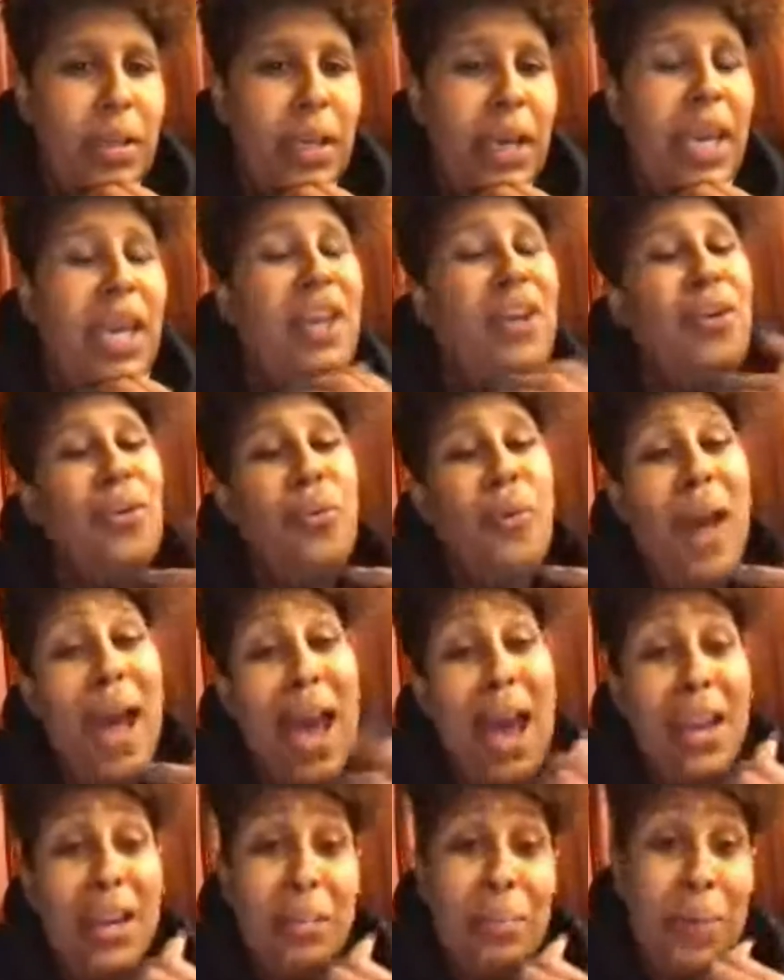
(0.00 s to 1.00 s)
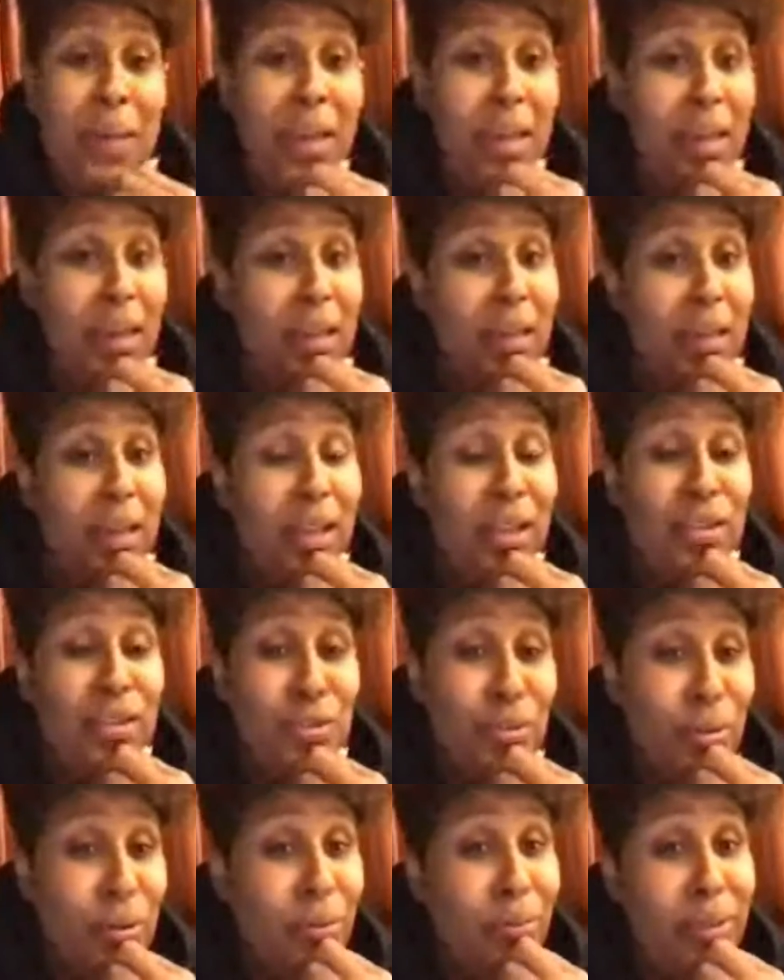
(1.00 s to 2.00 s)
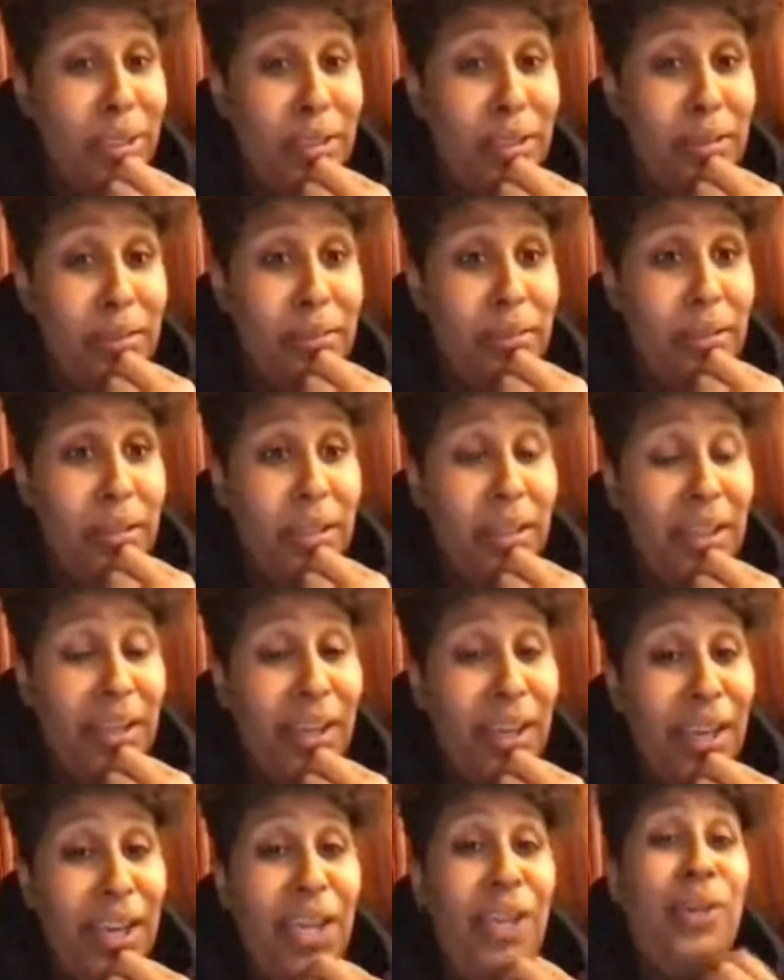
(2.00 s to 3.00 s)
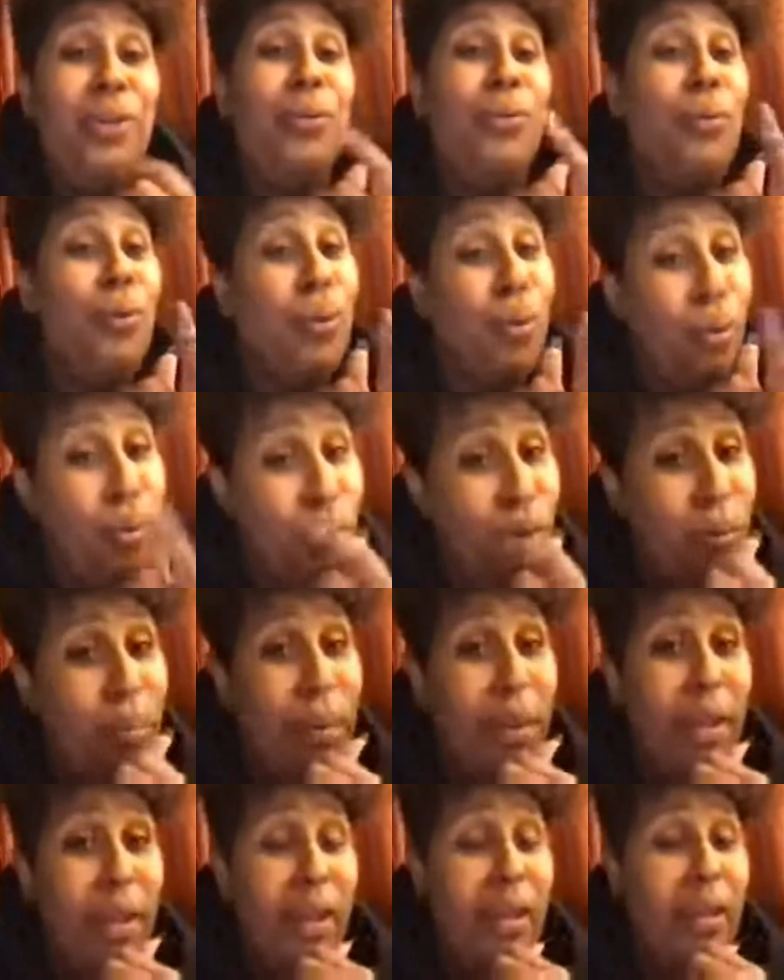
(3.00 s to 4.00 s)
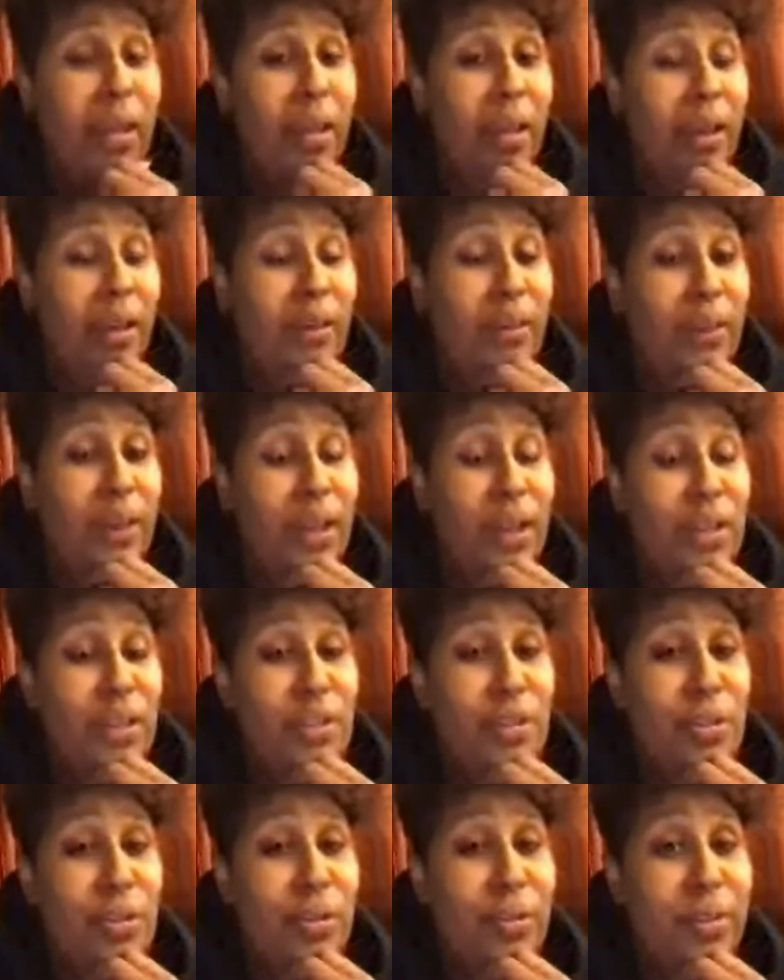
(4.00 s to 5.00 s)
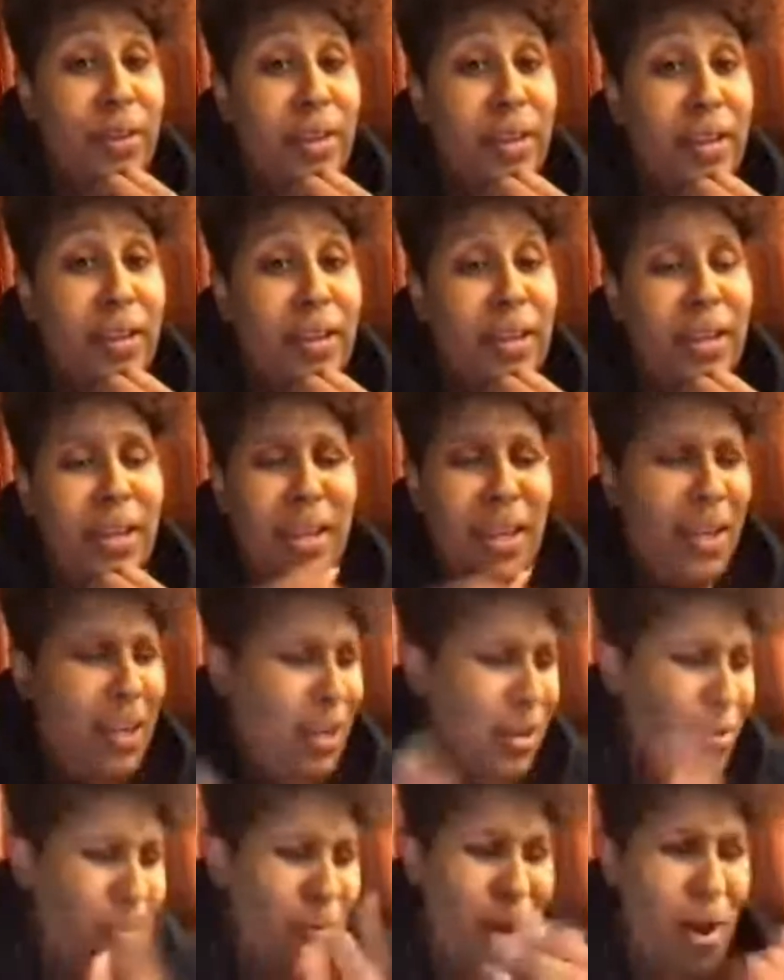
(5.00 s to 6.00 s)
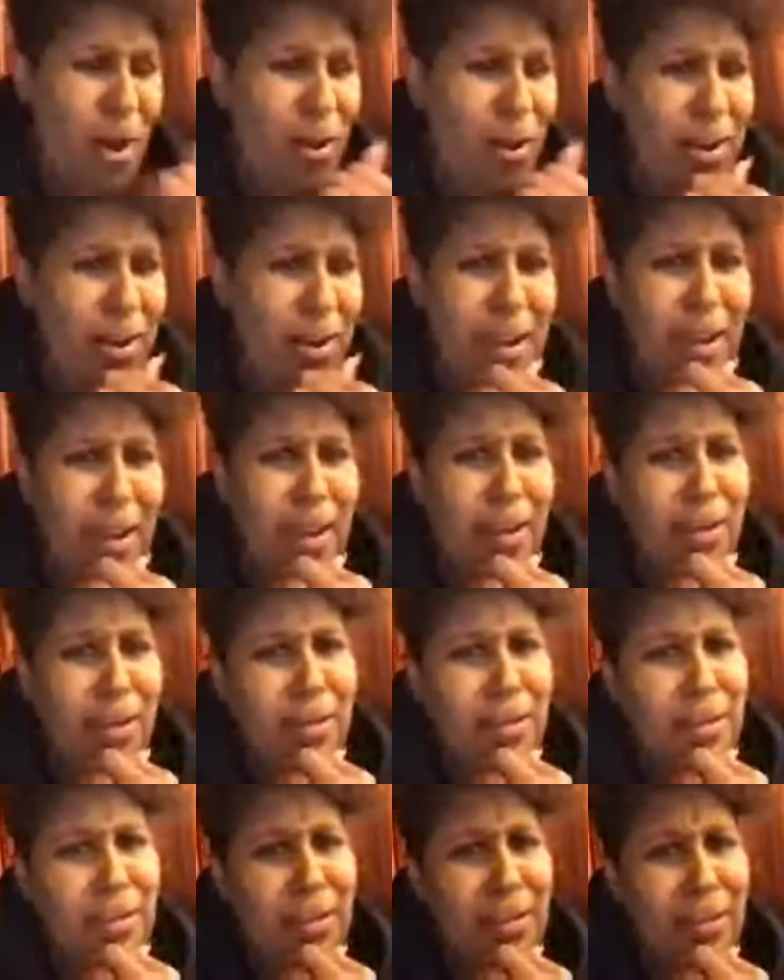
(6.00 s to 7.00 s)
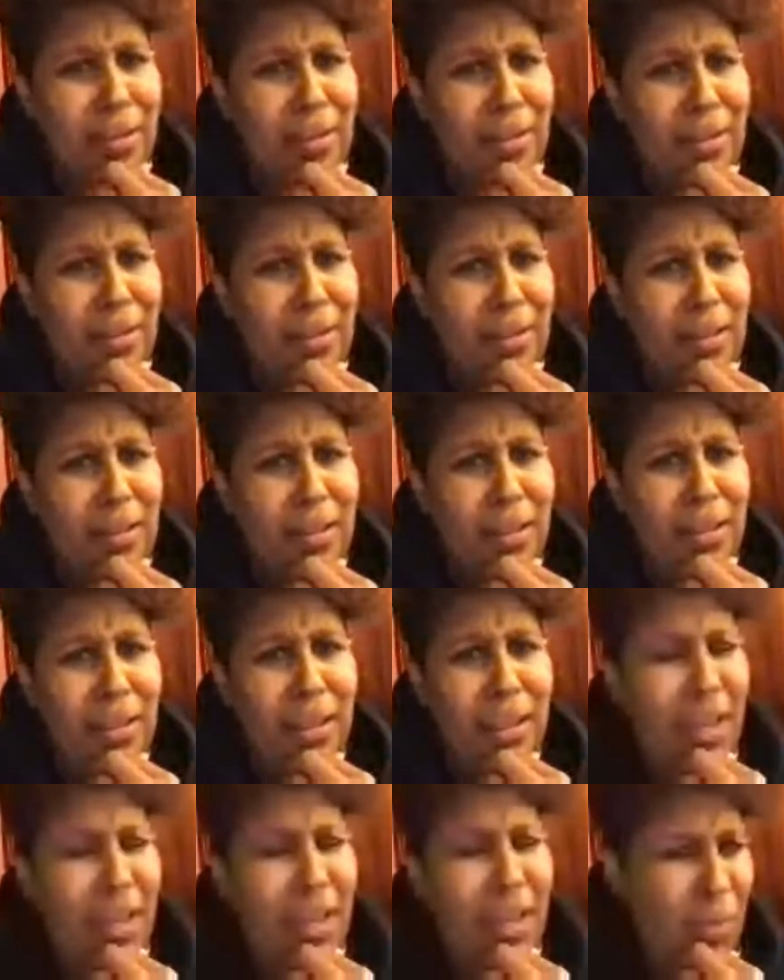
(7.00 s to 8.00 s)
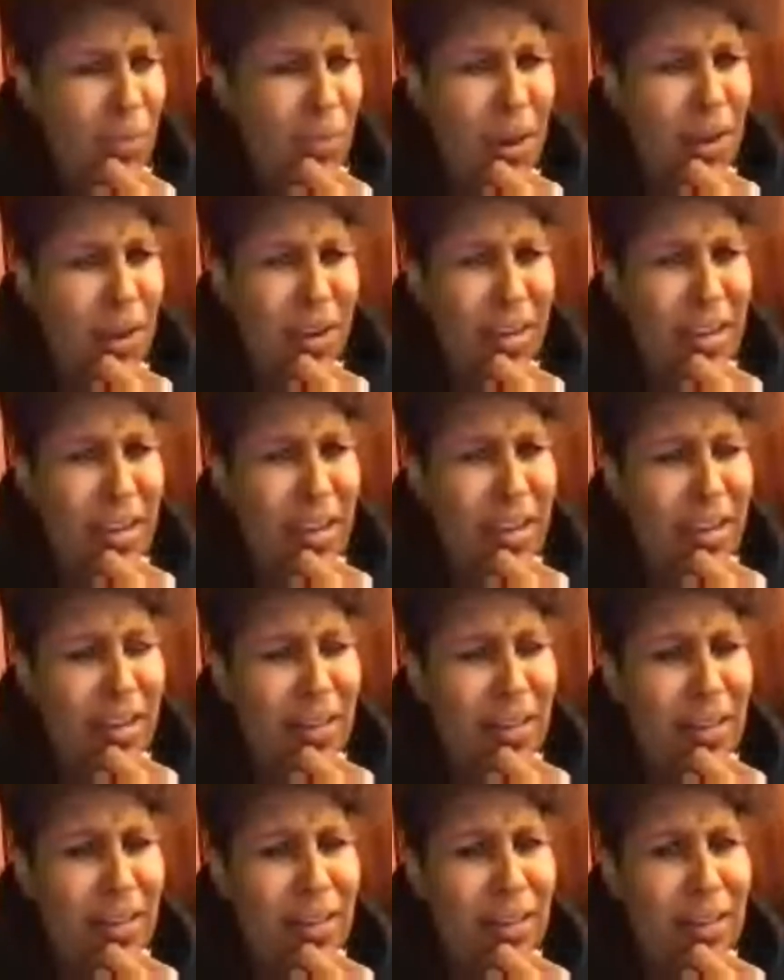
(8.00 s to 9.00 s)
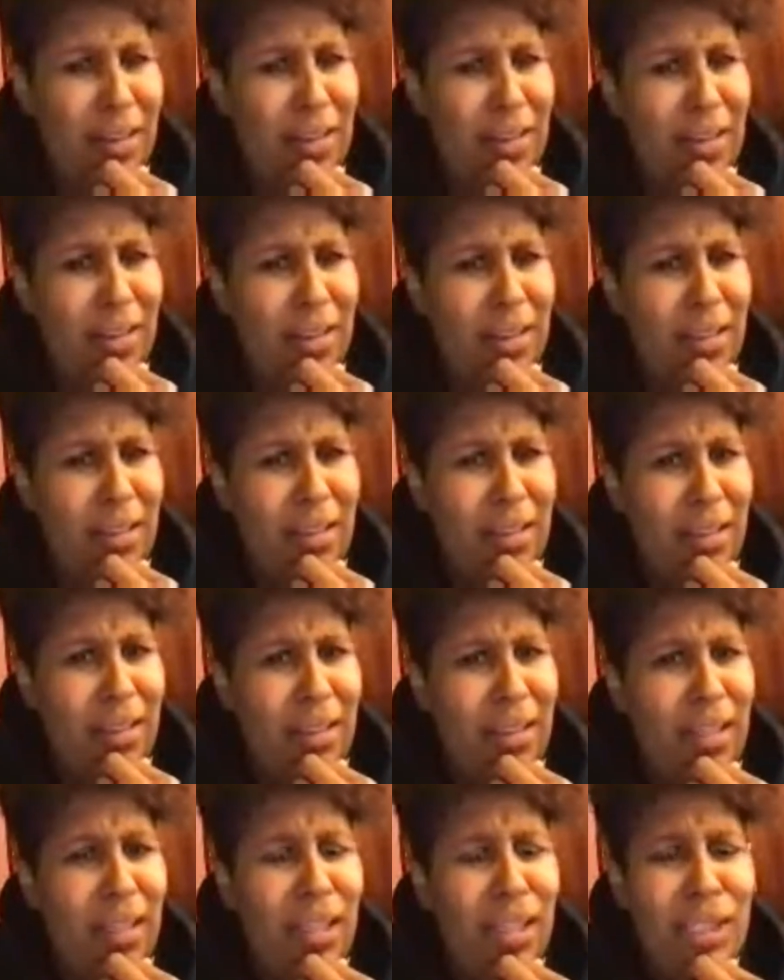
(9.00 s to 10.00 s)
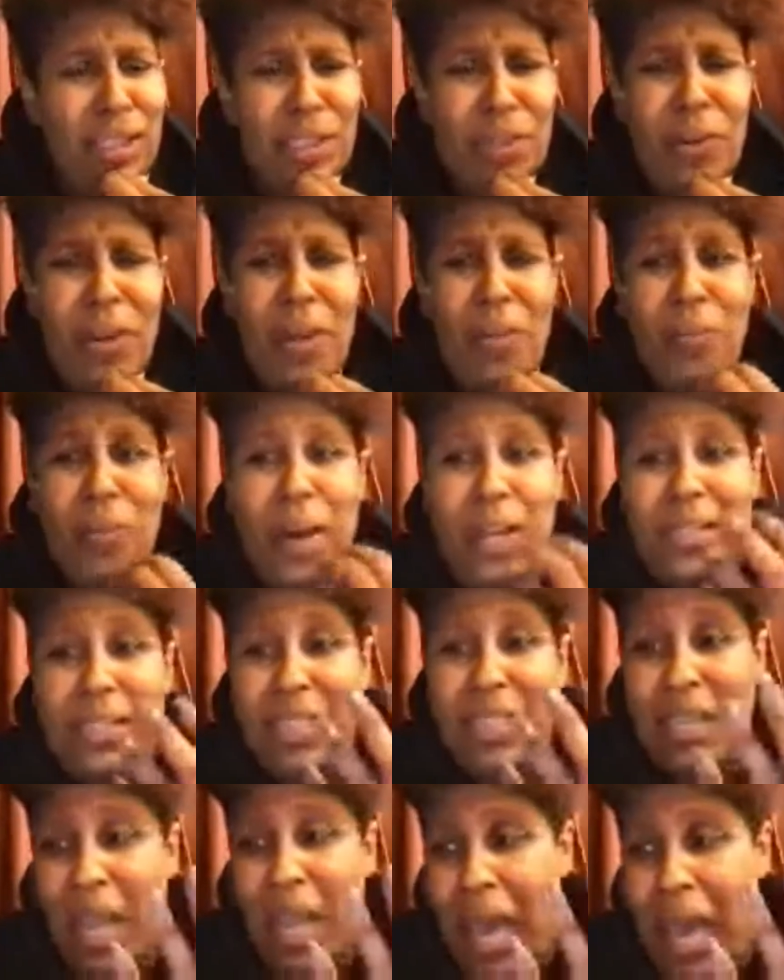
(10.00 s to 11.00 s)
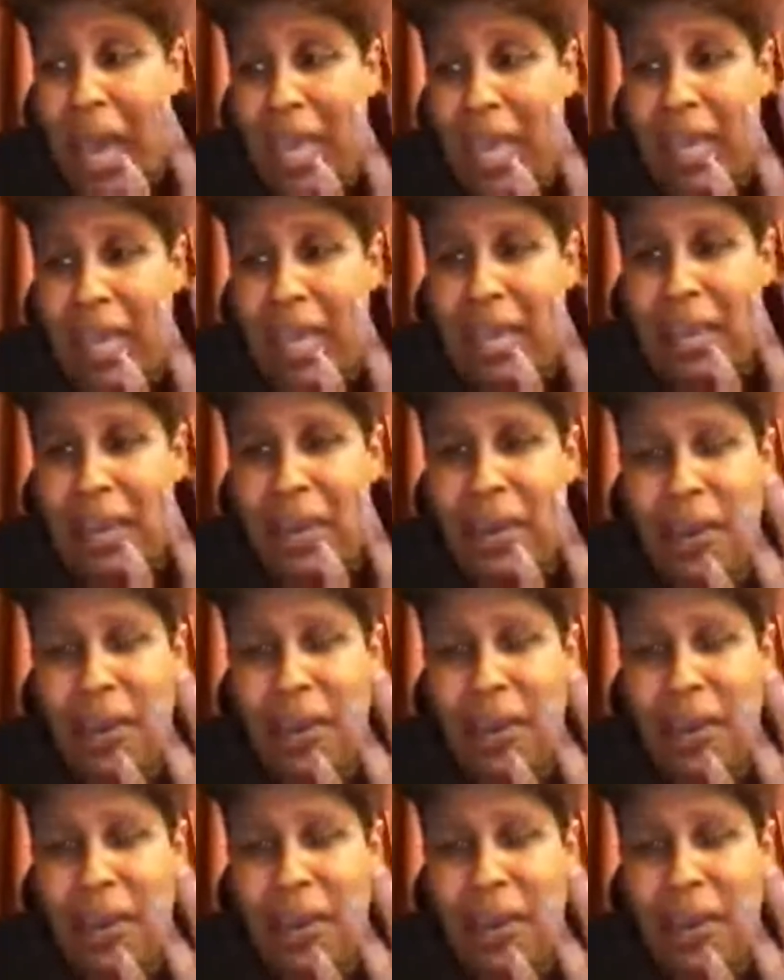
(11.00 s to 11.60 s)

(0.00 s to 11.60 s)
He knew how to pick his jewelry. He knew who to pick for his jewelry. He knew all of that. He knew all of that. So it wasn't like,